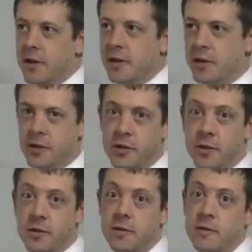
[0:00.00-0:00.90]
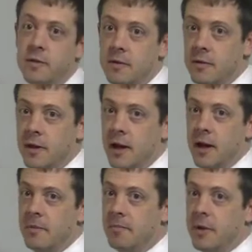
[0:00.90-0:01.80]
is
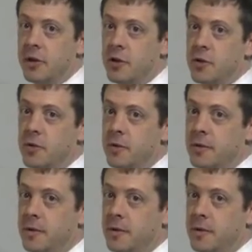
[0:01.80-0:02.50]
a circle.